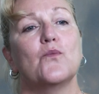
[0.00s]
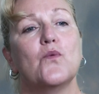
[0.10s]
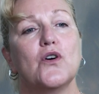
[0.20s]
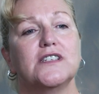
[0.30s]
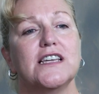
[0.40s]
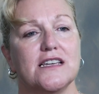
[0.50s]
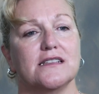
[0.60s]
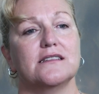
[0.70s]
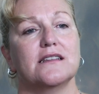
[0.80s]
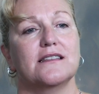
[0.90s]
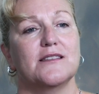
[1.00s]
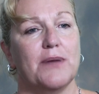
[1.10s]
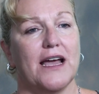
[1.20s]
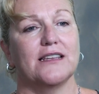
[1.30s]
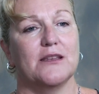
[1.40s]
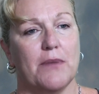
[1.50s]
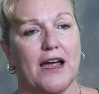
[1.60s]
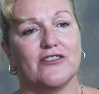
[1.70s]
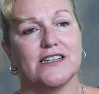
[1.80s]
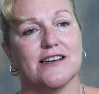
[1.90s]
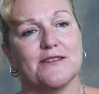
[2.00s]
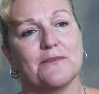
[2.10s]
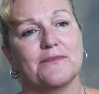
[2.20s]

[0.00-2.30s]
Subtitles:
what is the pattern paradigm?